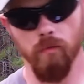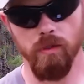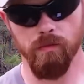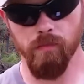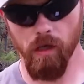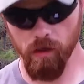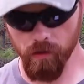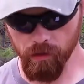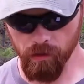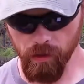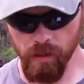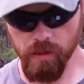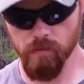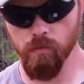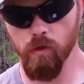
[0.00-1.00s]
was barely
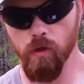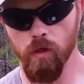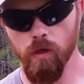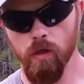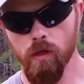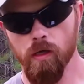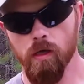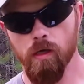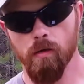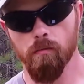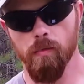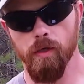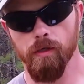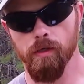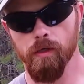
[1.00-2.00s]
legible,
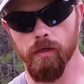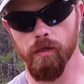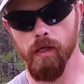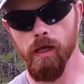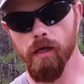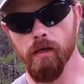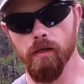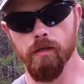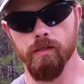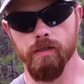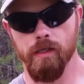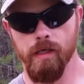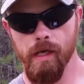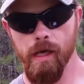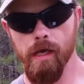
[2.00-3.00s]
but the
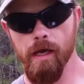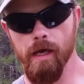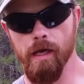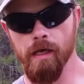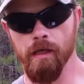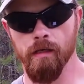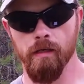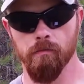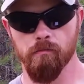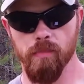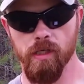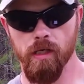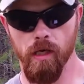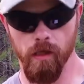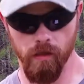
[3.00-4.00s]
letters
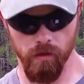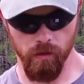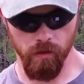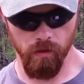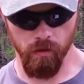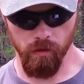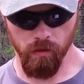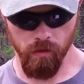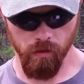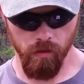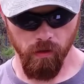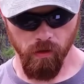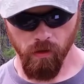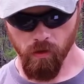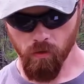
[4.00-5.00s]
KA-BAR
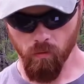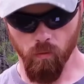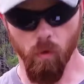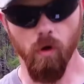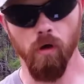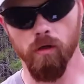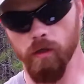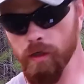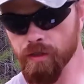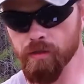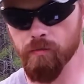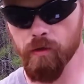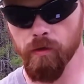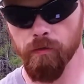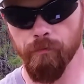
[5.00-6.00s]
were
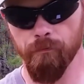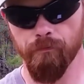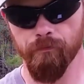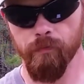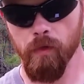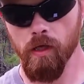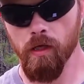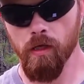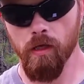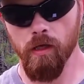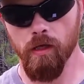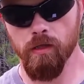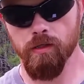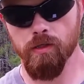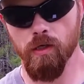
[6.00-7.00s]
legible.
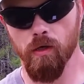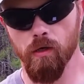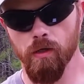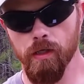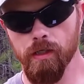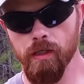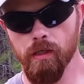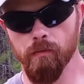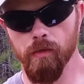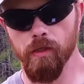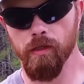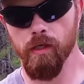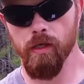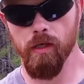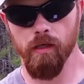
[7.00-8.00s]
And so they deemed it
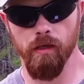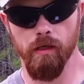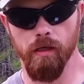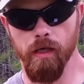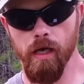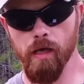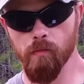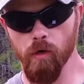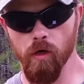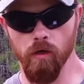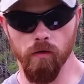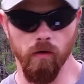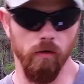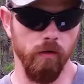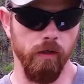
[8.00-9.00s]
the
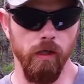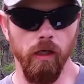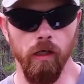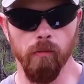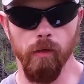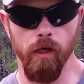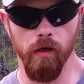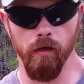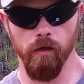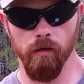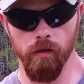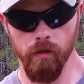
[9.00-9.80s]
KA-BAR, or Kill-A-Bear.